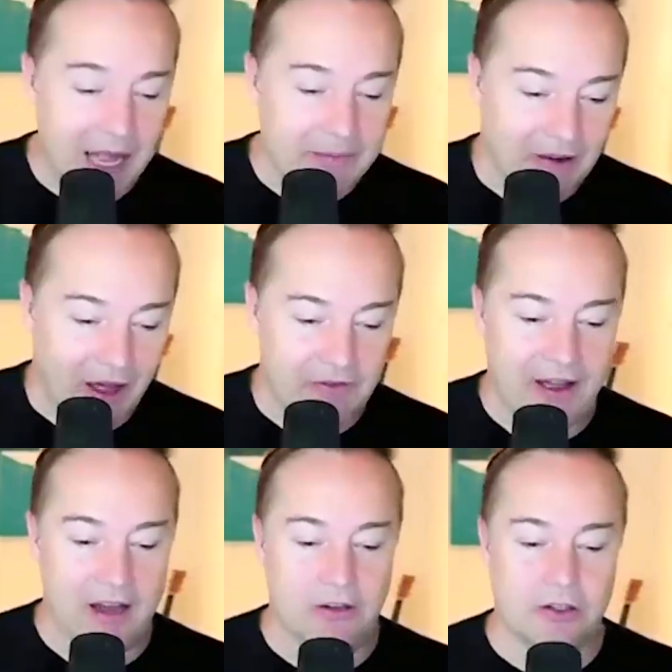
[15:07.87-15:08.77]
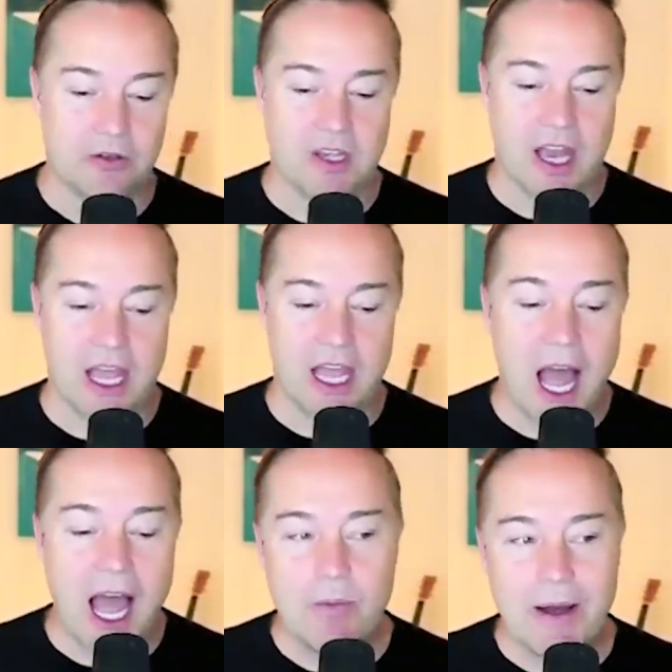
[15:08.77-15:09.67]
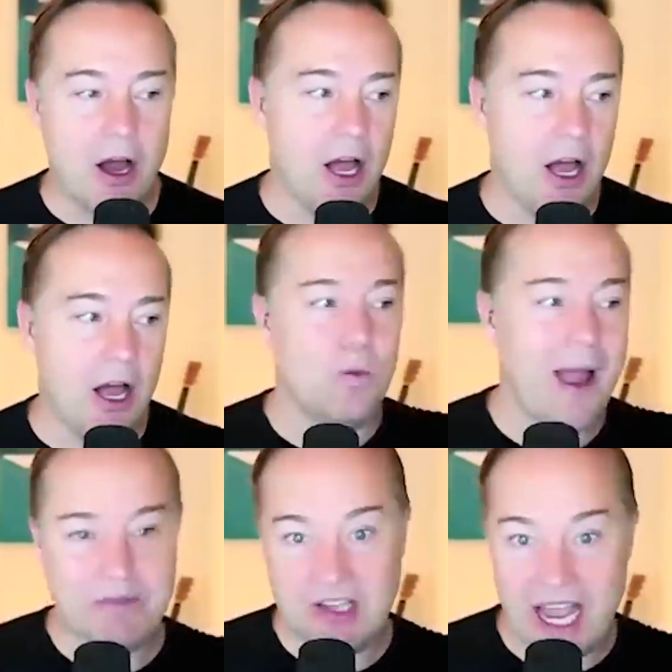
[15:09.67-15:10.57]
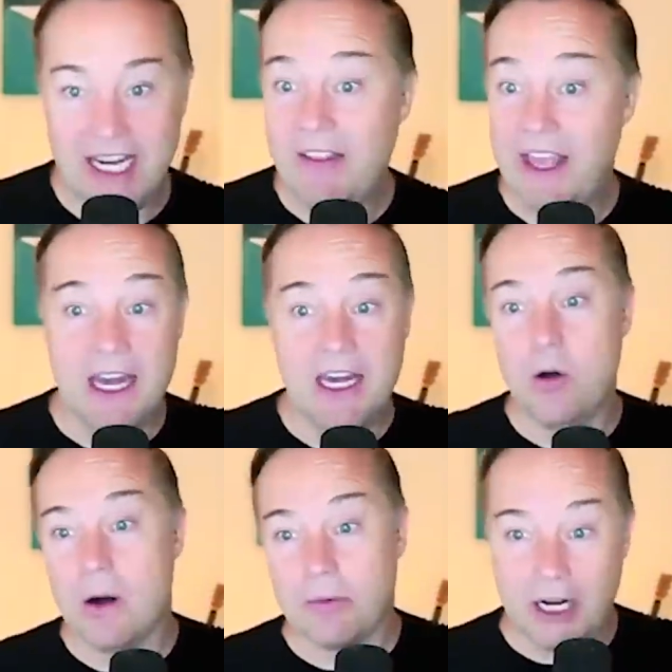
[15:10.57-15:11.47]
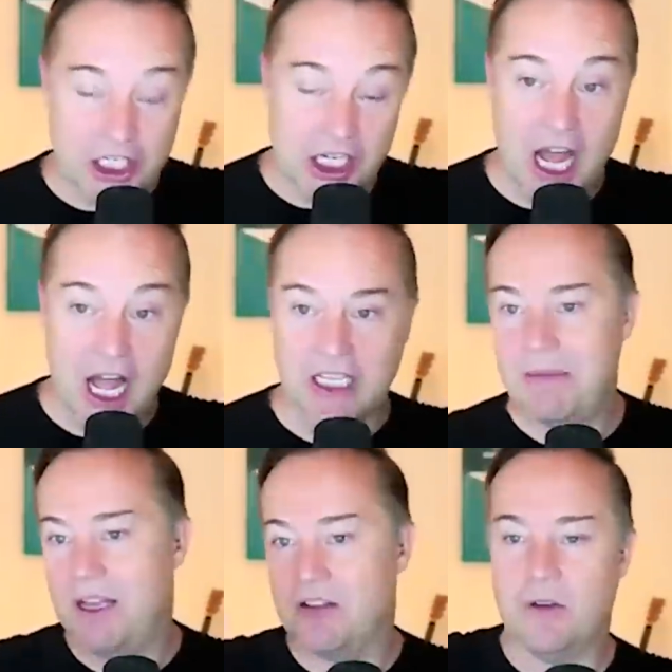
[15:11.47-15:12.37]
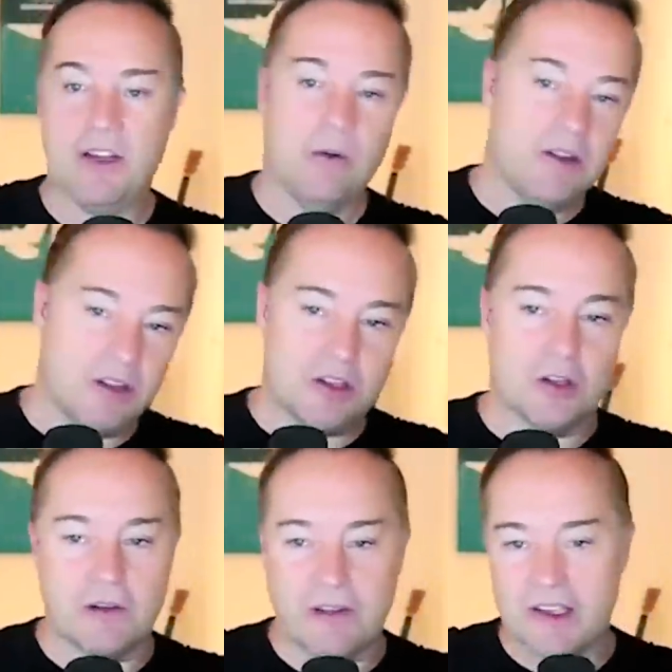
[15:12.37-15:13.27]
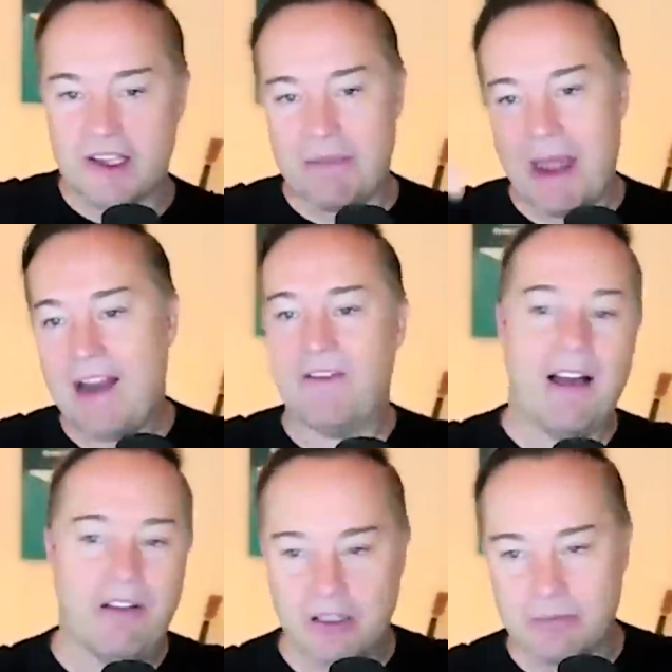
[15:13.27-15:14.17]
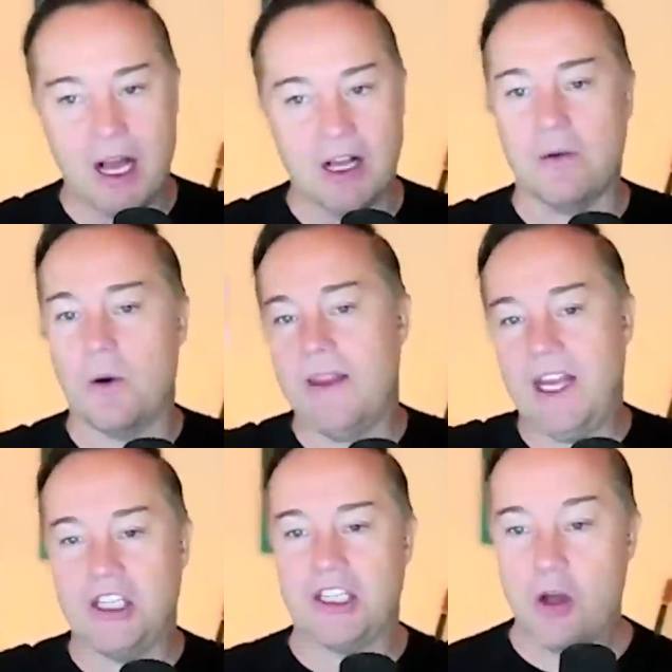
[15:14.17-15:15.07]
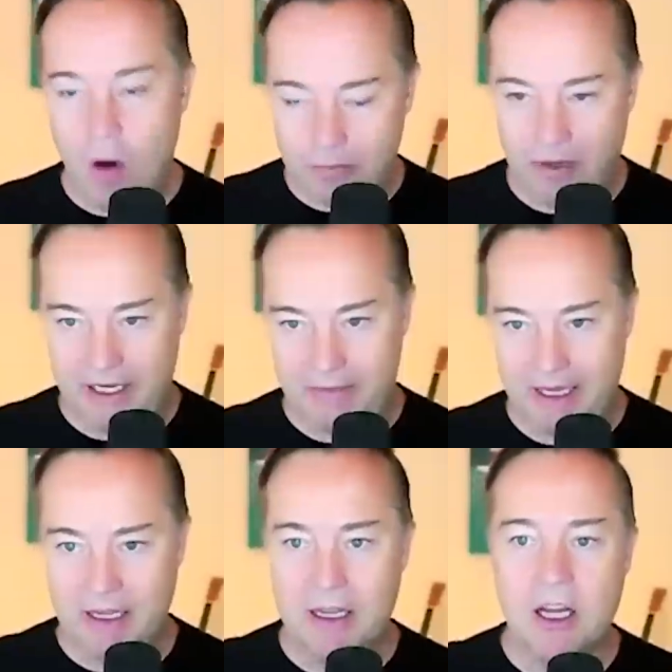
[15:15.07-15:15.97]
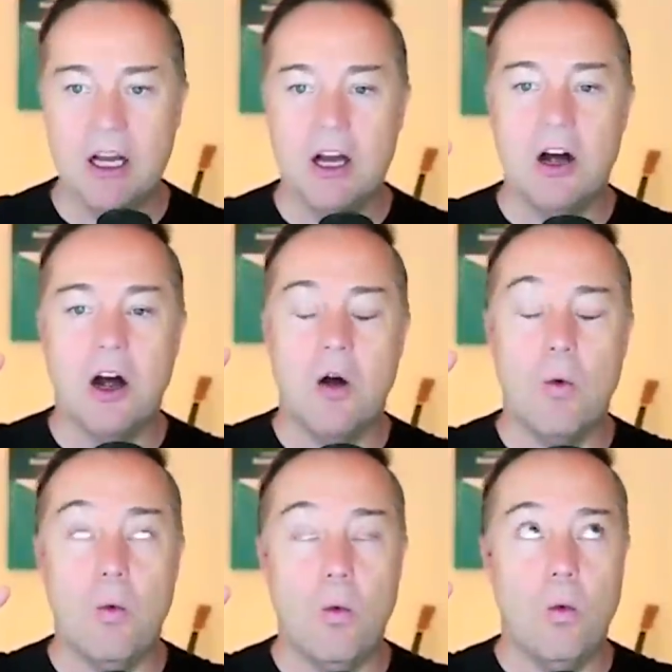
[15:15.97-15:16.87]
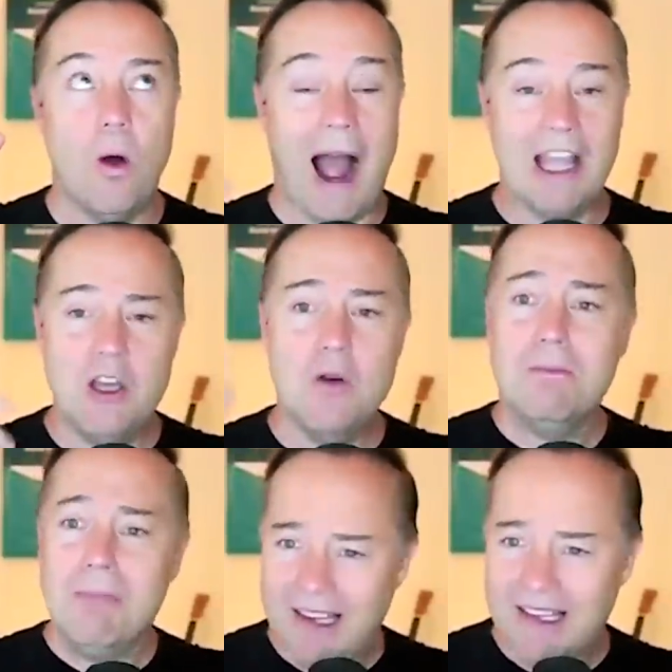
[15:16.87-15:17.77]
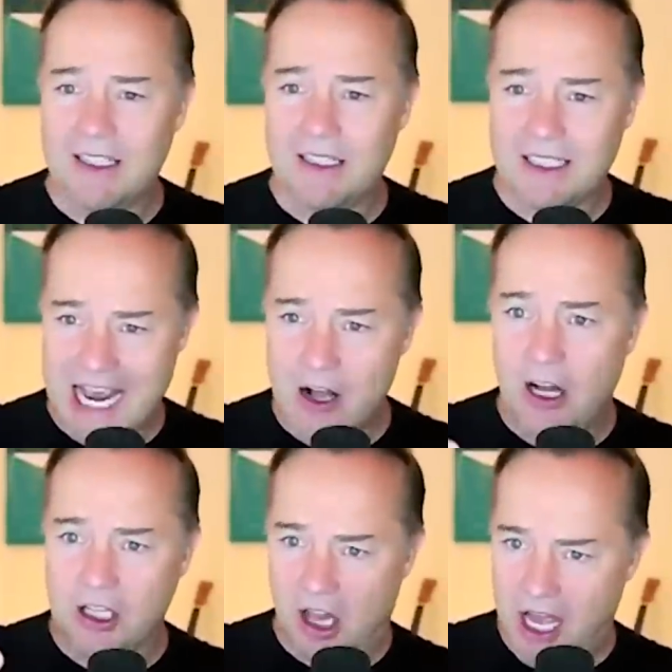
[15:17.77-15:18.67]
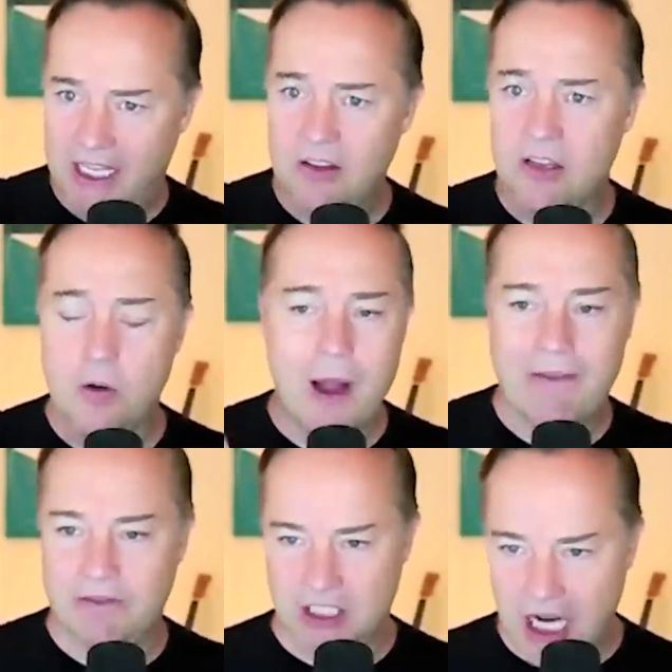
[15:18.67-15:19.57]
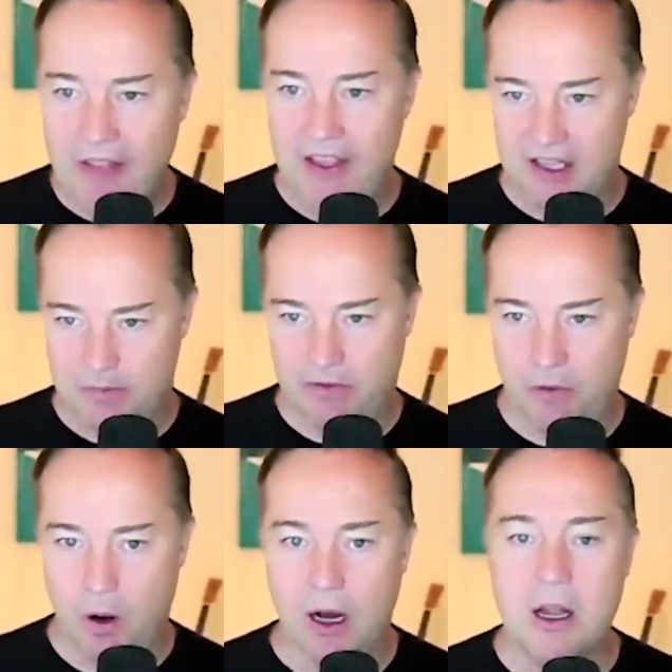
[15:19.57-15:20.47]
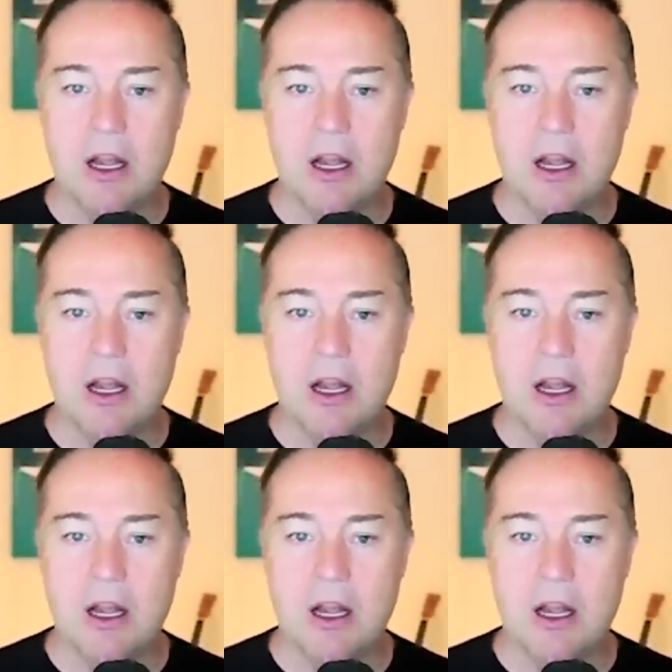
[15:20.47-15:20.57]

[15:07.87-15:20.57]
meet a lot of founders who say, I went on this website and they had incorporation documents, or there was this service I paid $500 for and they just incorporated me. You must take on clients who have done this before.